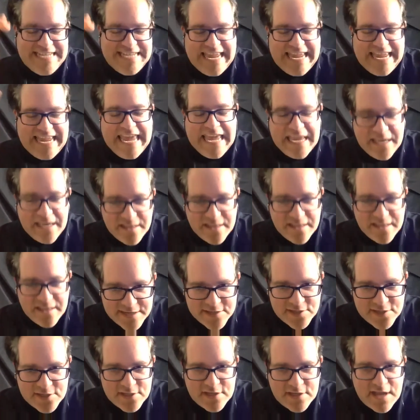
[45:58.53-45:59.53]
to
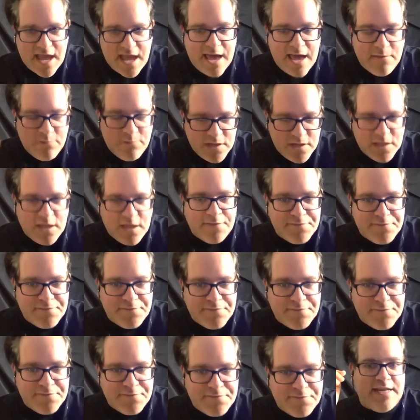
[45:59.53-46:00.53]
English, I would love
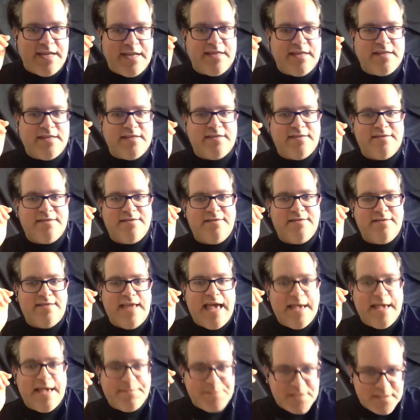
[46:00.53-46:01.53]
to read it.
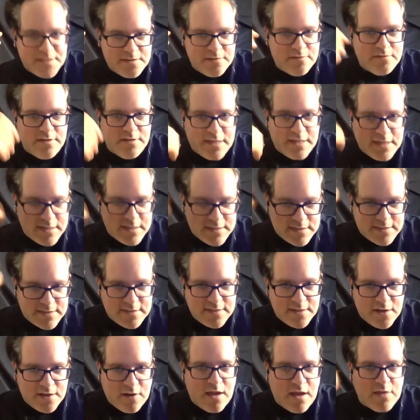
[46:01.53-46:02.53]
Absolutely,
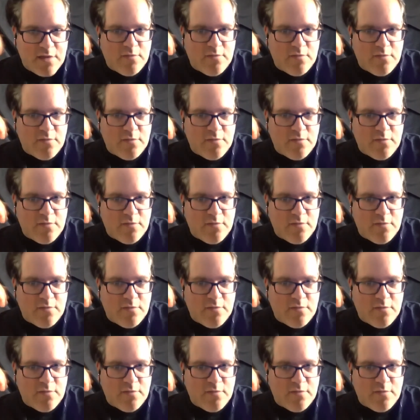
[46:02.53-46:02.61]
because you know